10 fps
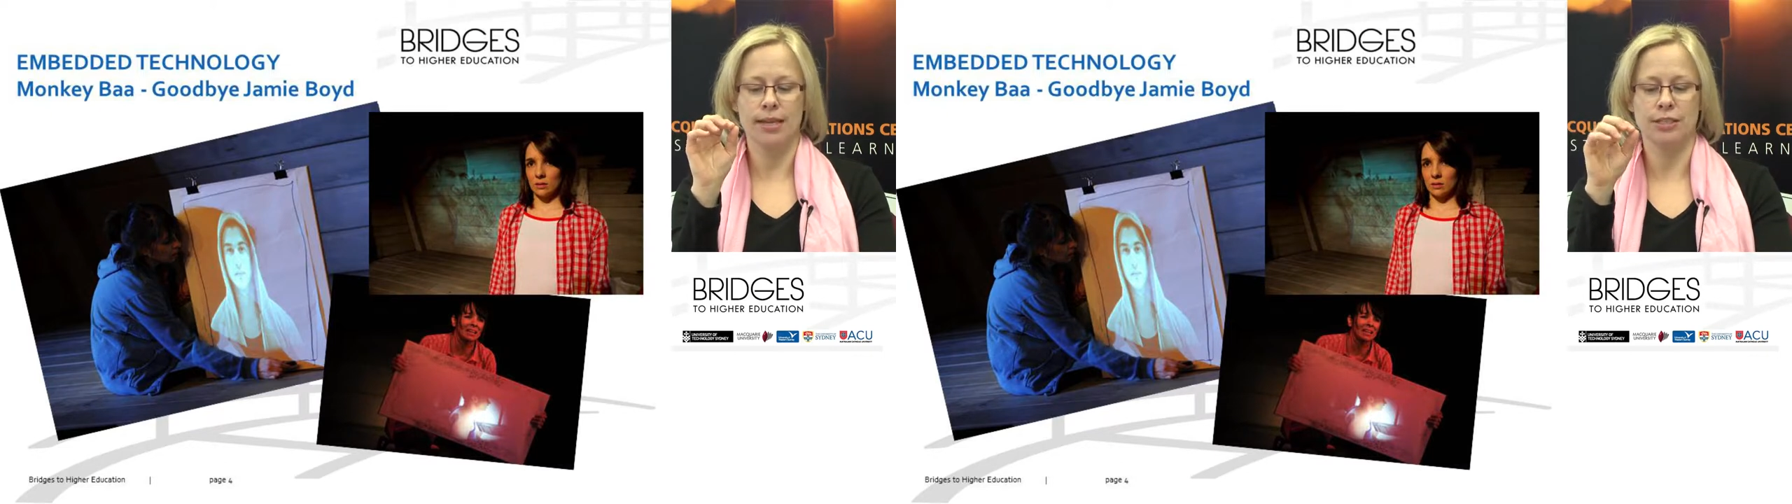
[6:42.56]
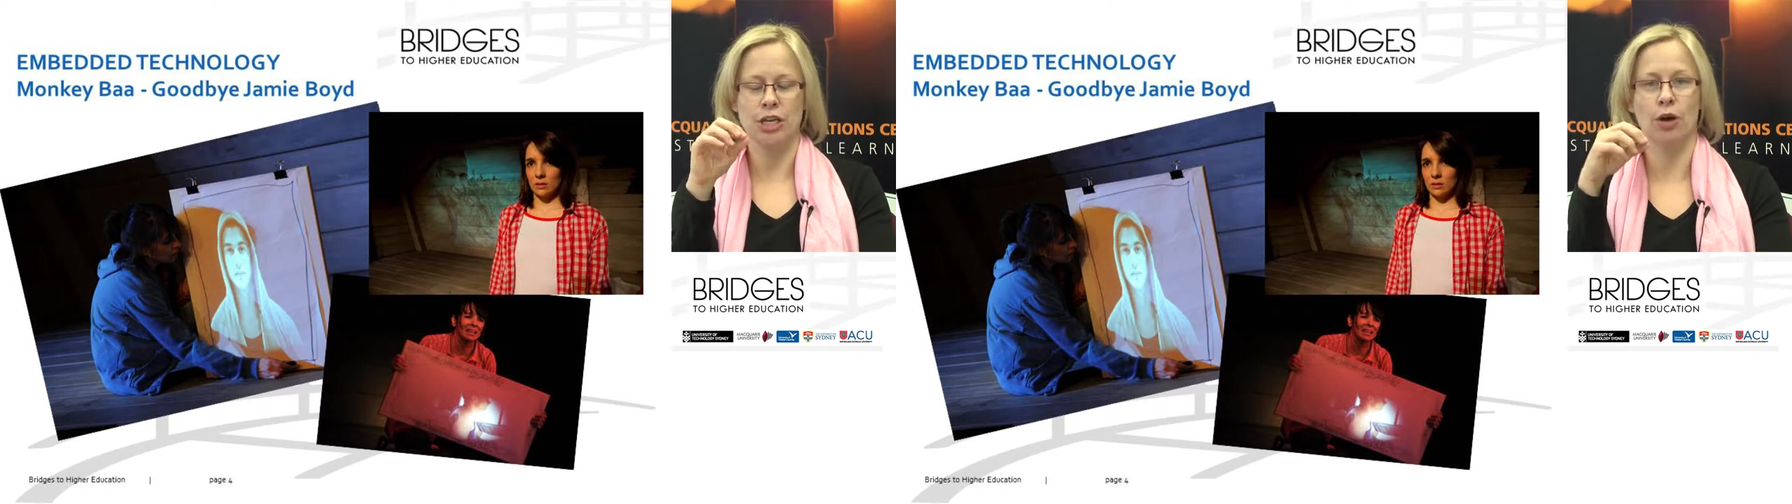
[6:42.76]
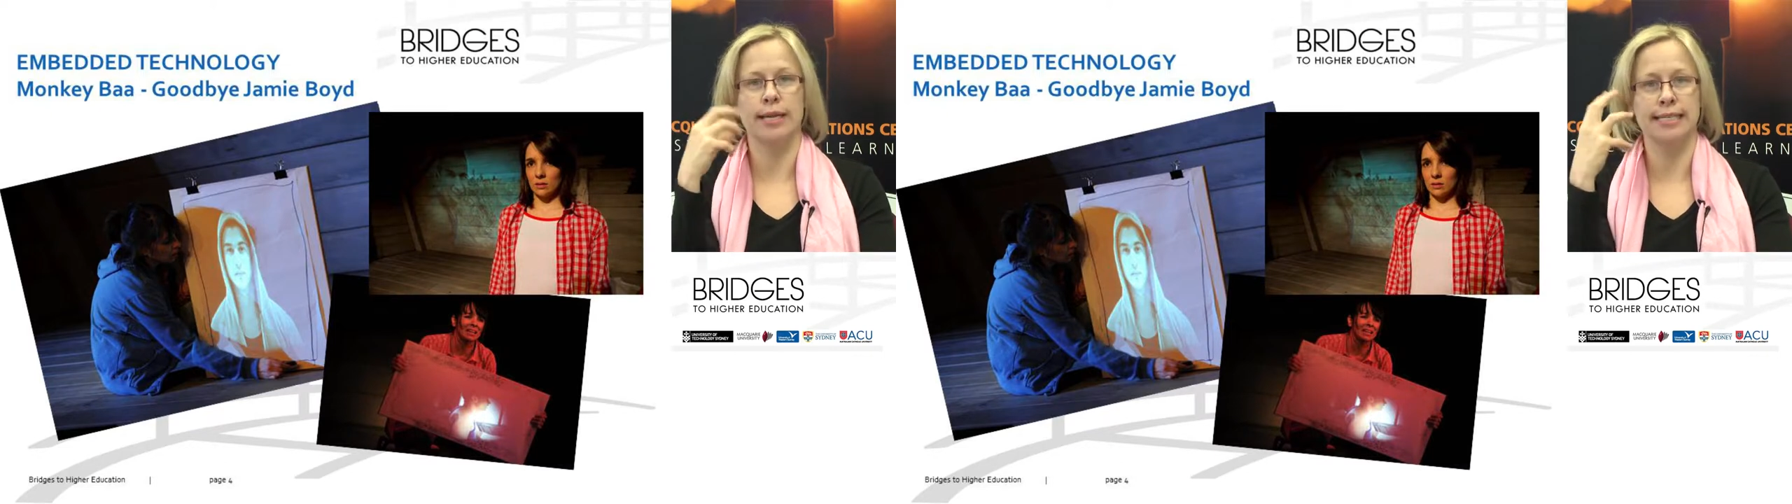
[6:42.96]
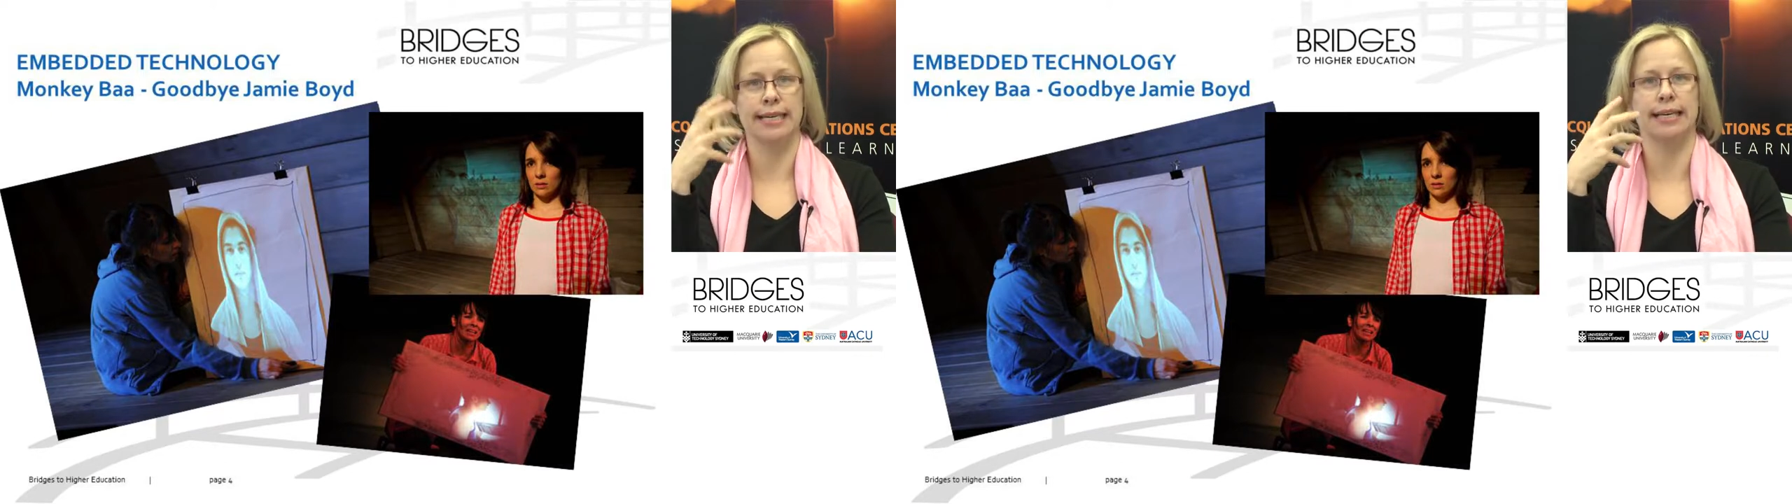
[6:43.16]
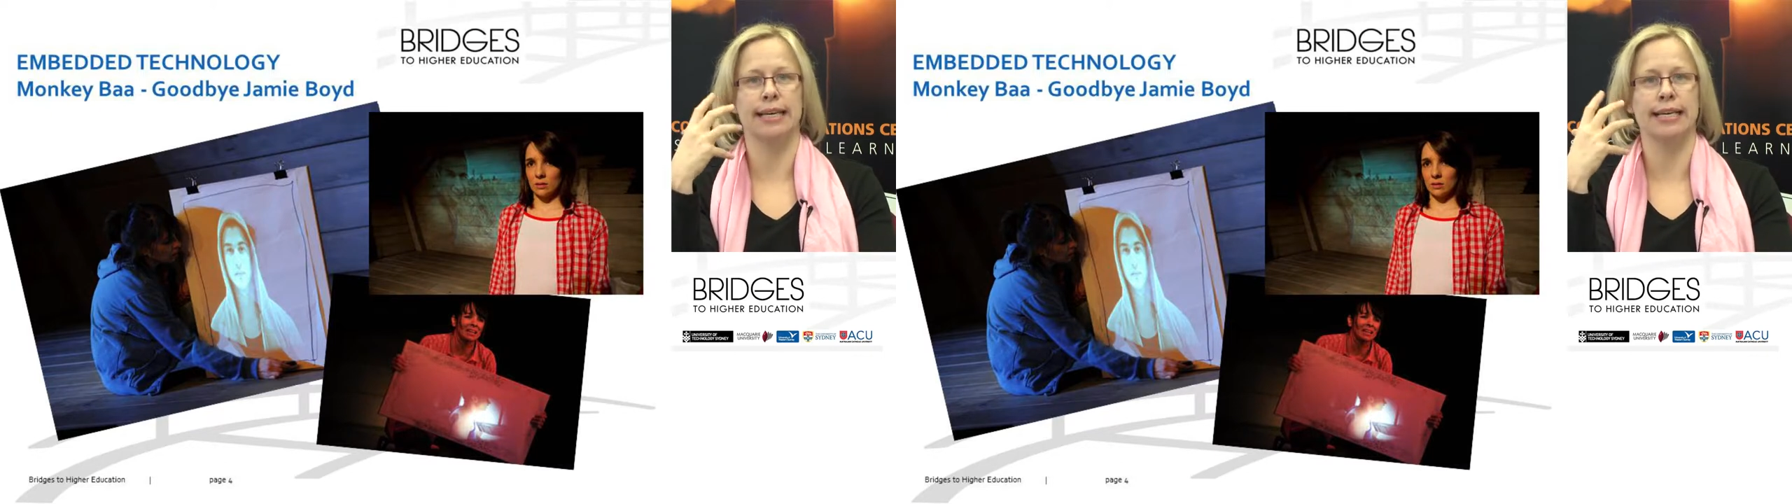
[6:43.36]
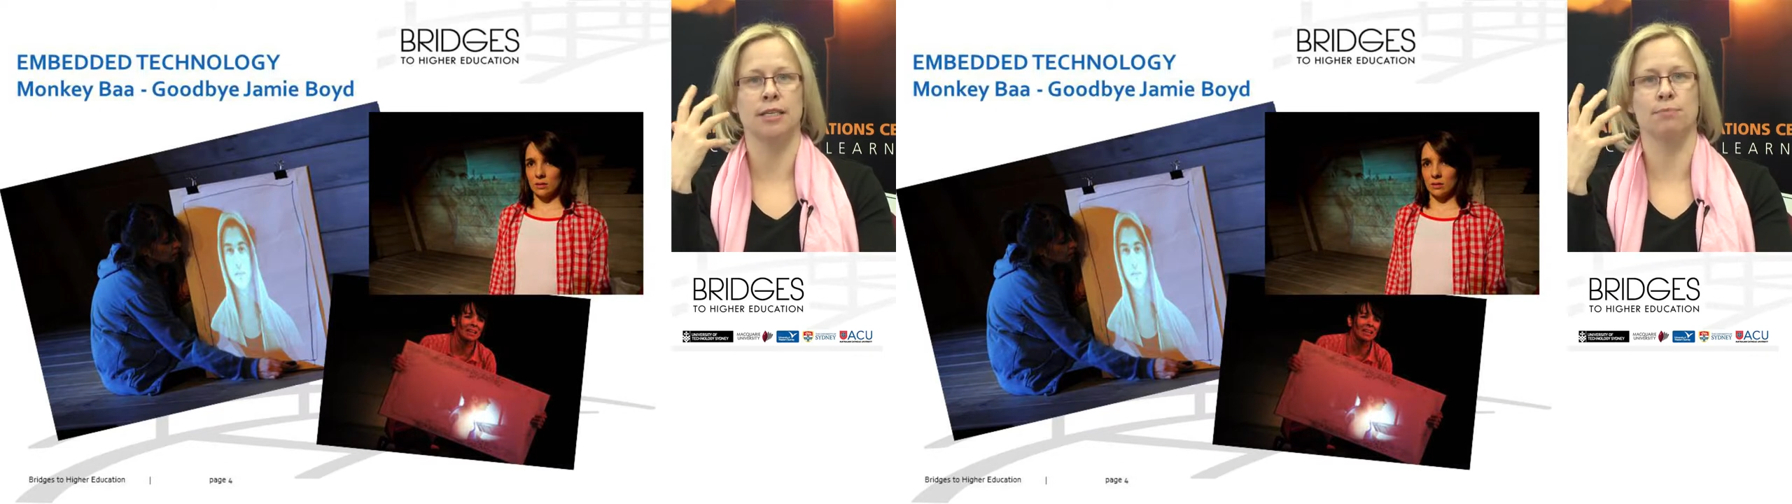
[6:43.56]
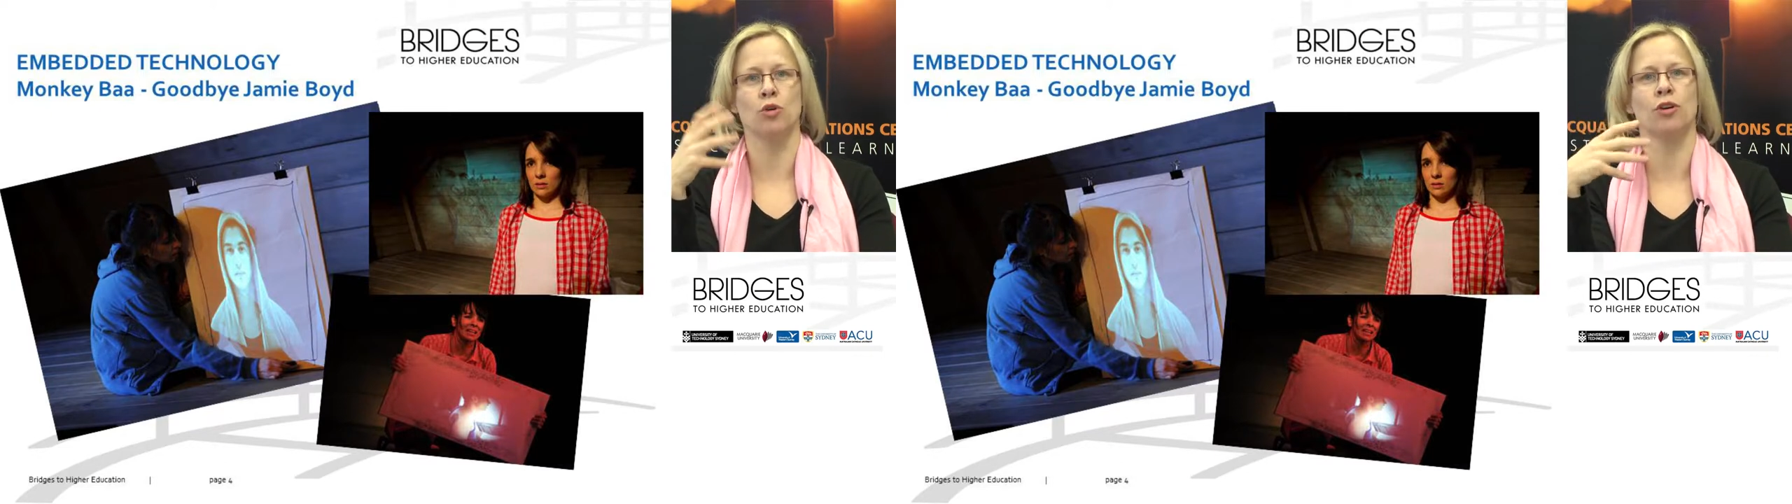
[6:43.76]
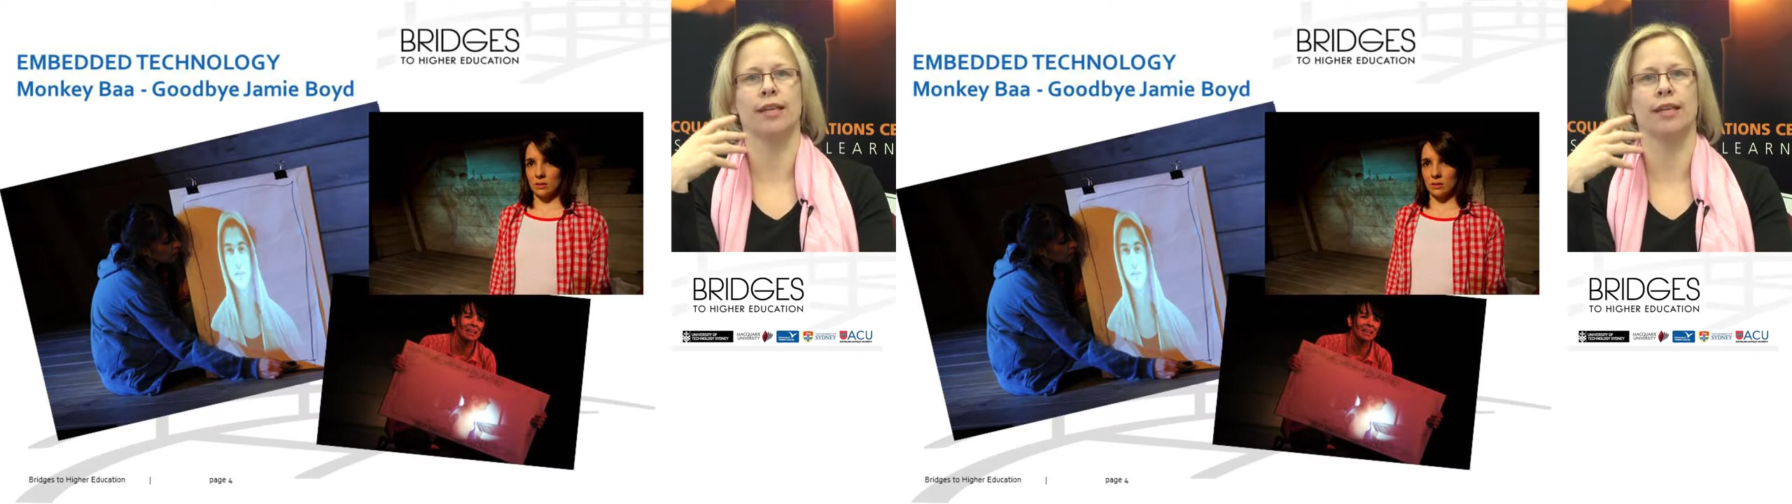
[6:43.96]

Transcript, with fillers: So it's a book